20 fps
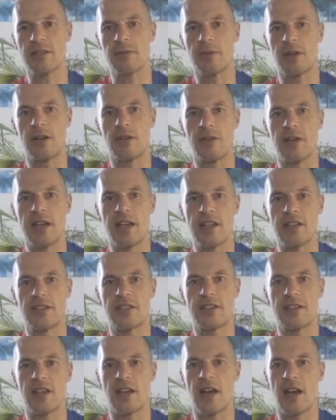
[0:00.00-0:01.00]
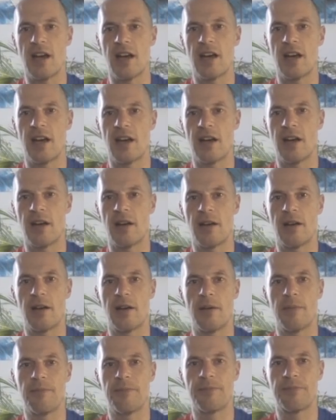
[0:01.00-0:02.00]
Well, it's
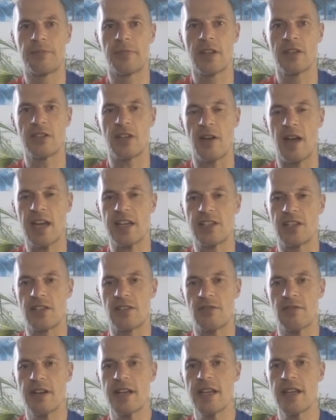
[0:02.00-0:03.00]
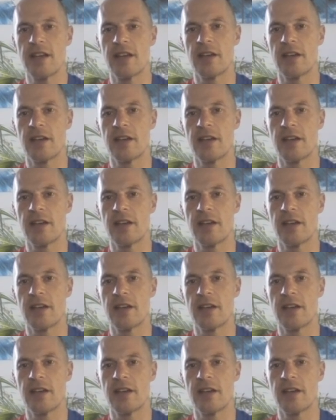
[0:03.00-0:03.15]
so x is 3,